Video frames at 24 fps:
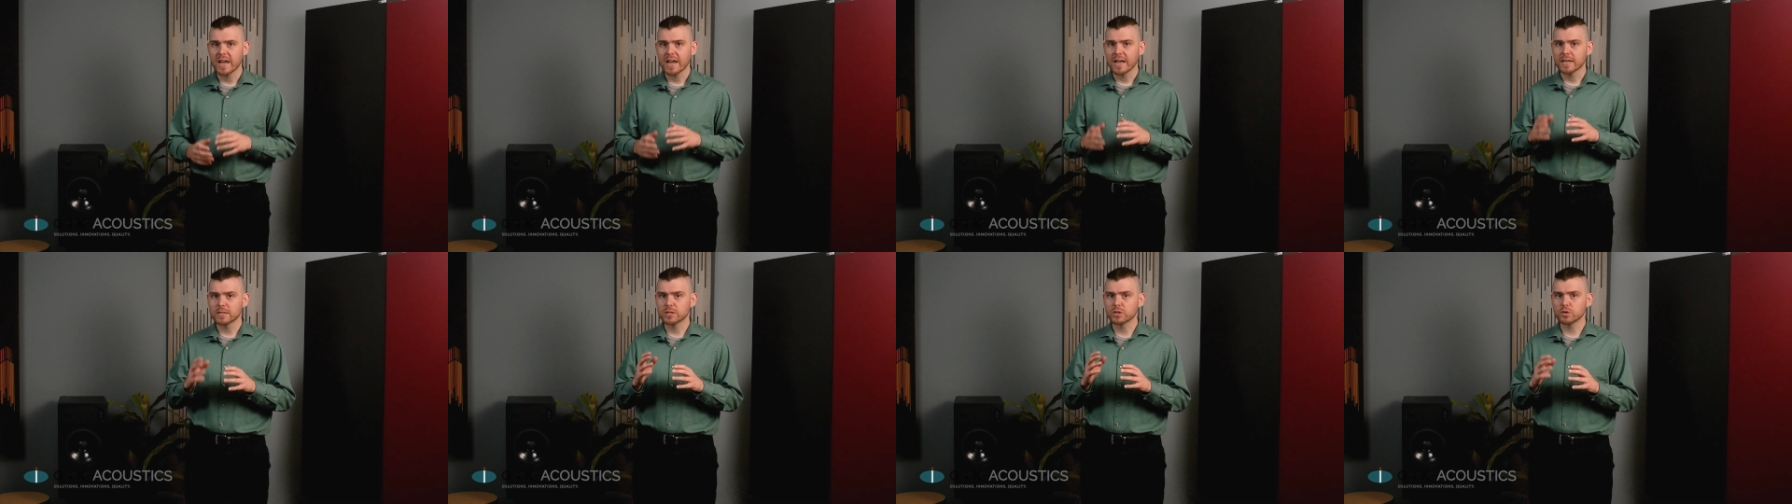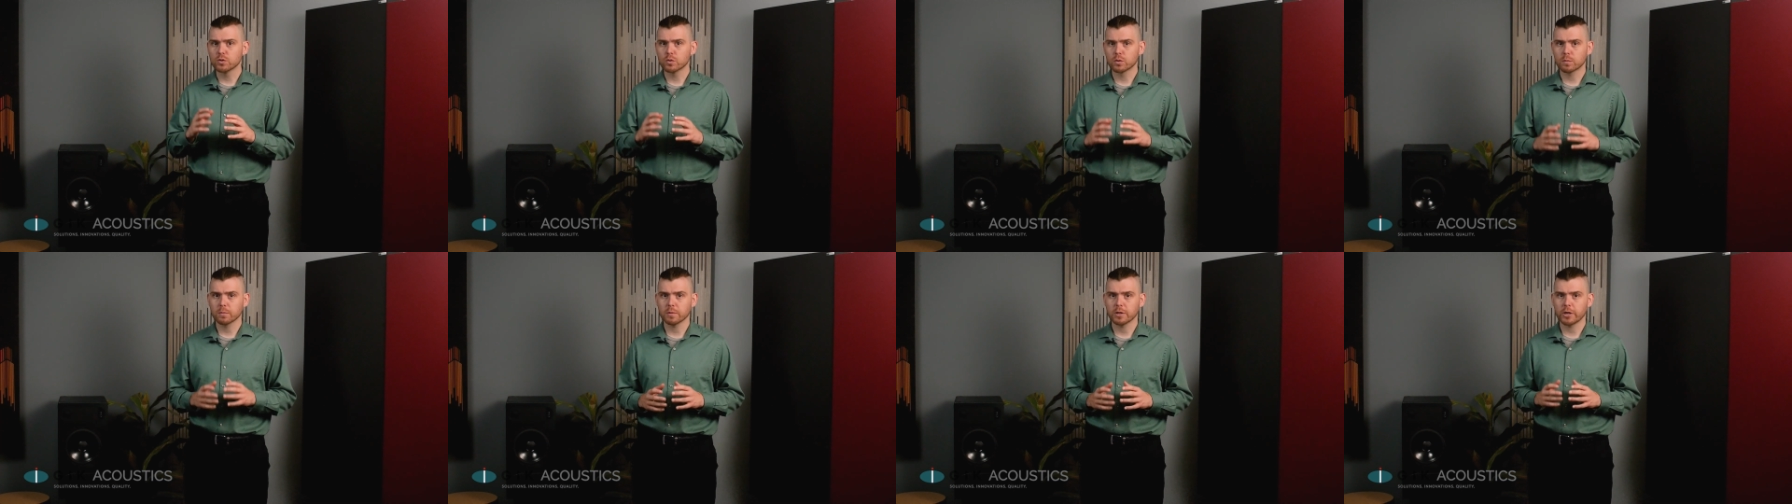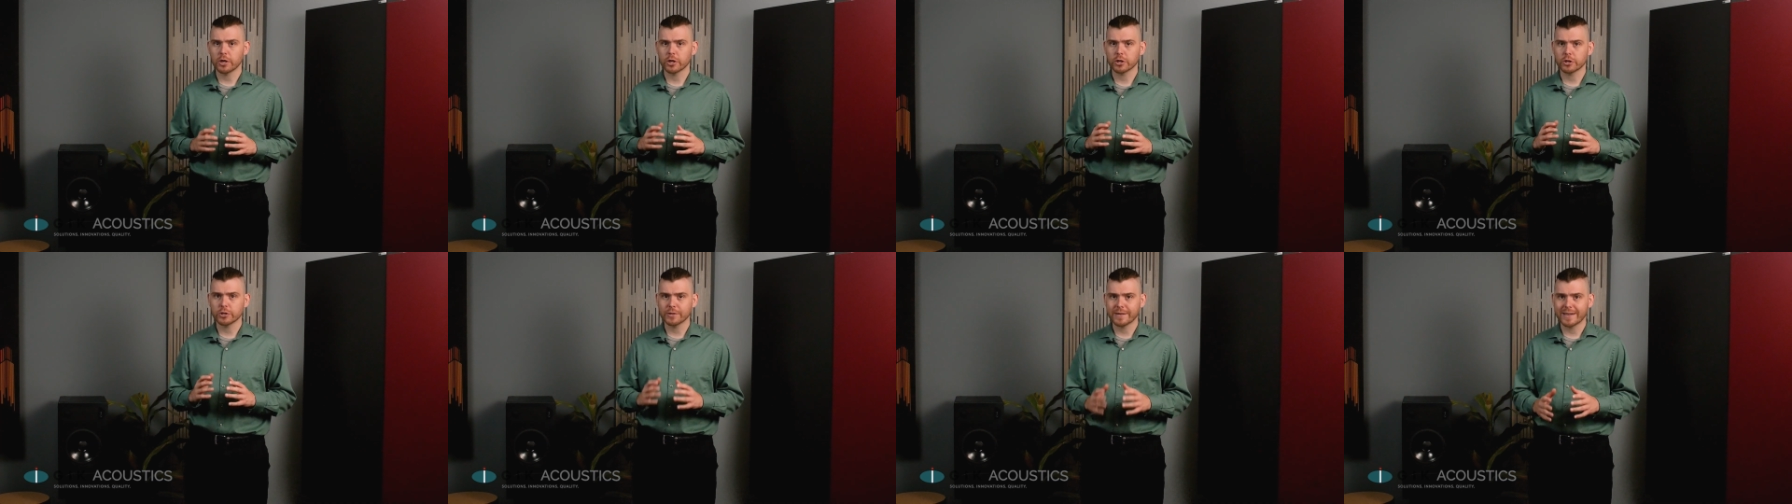It's normally
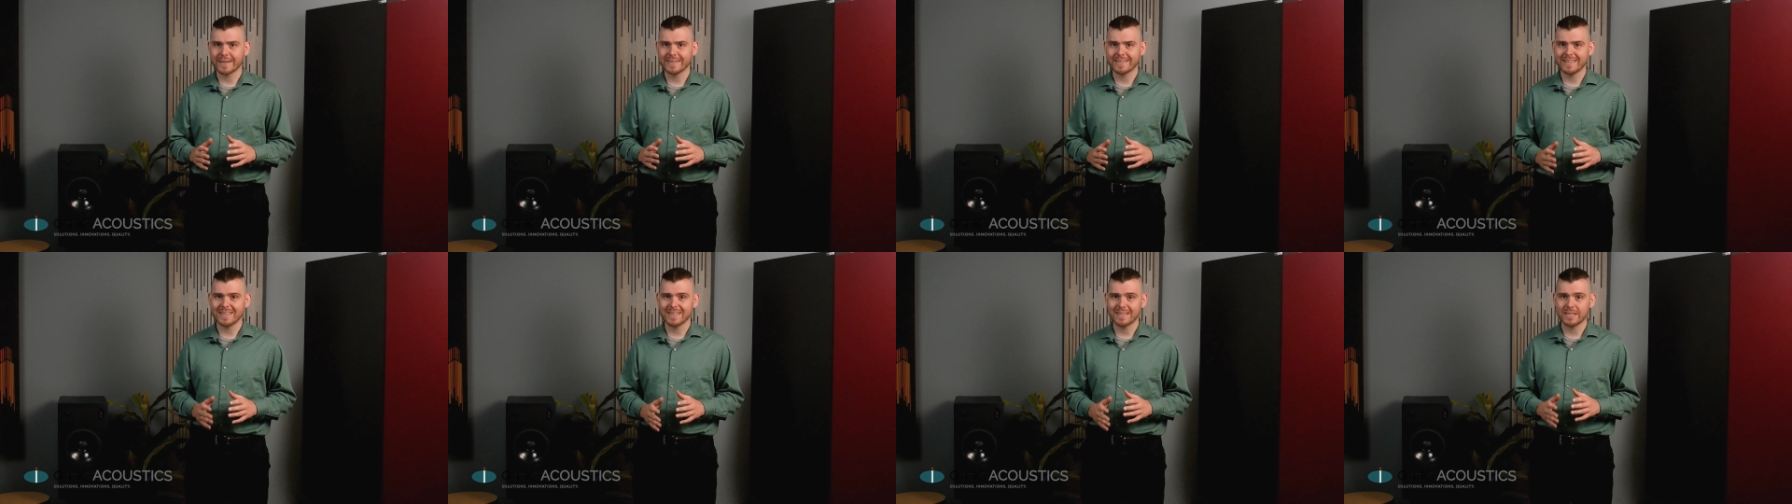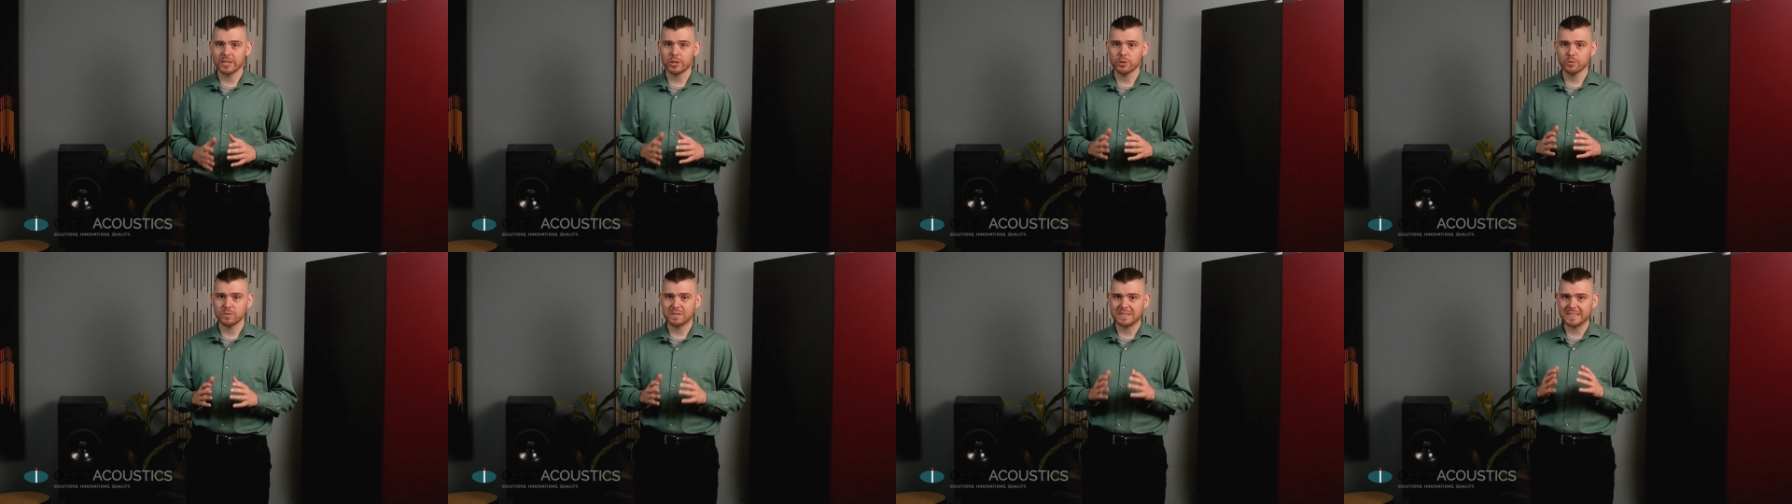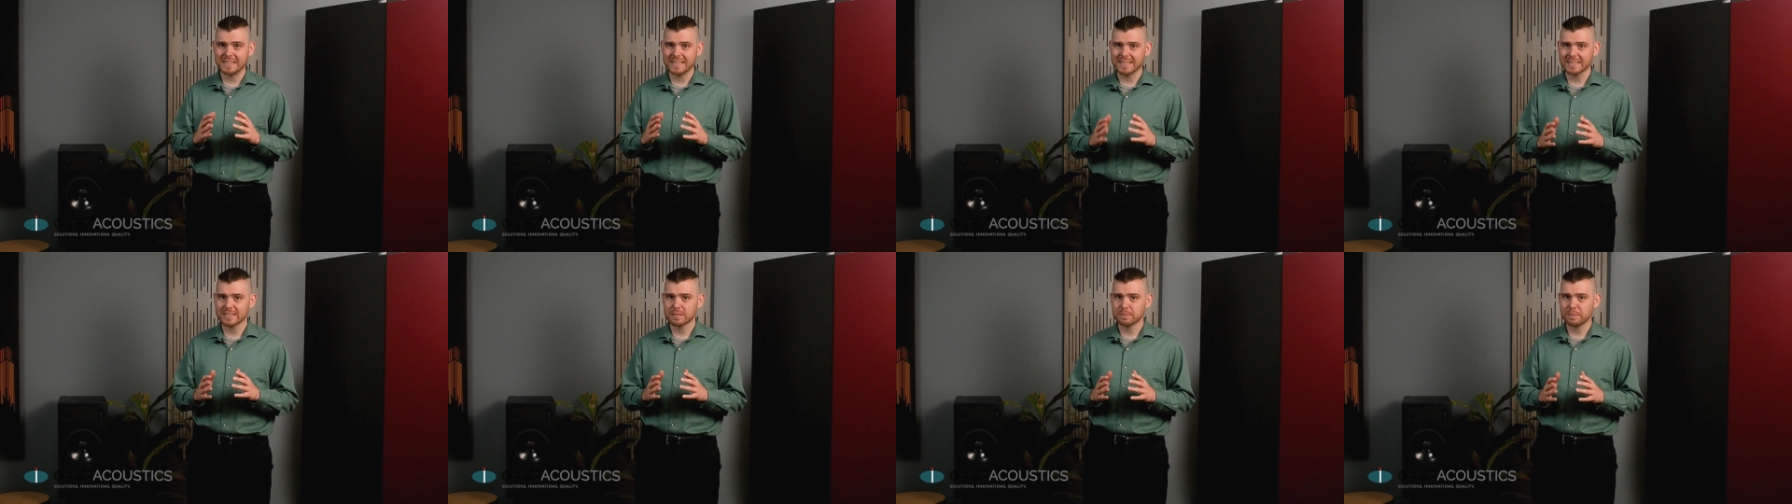a good idea to use
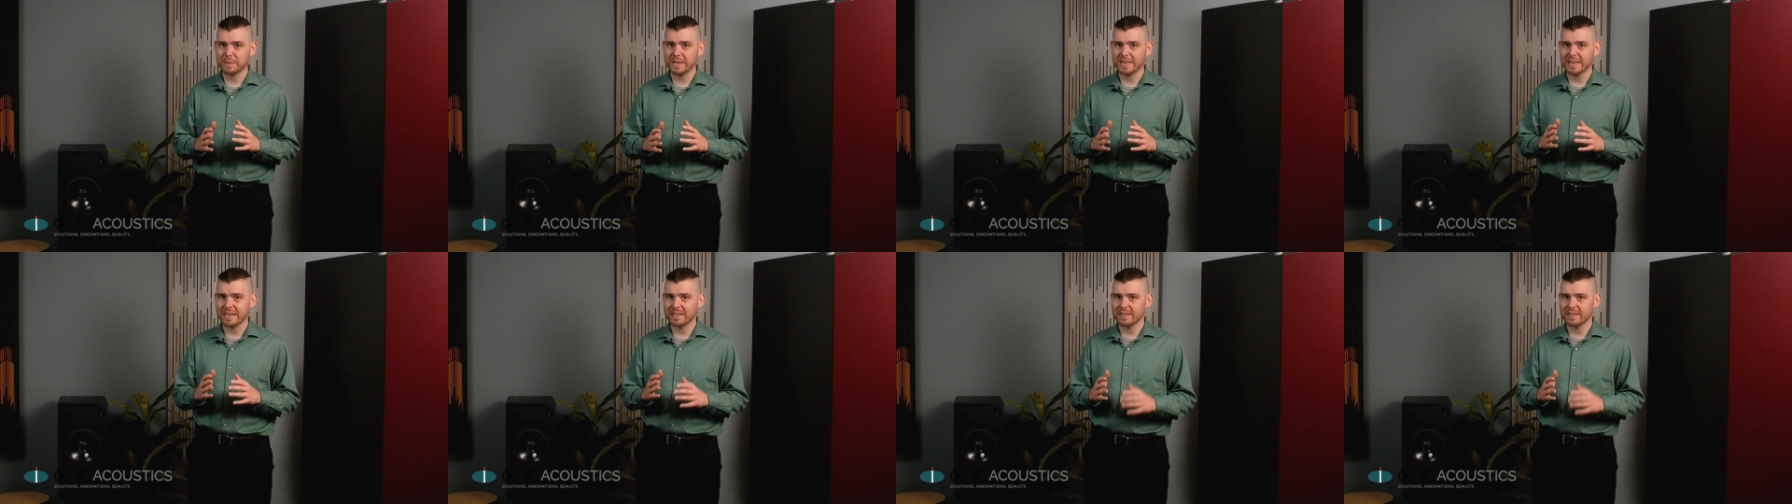DSP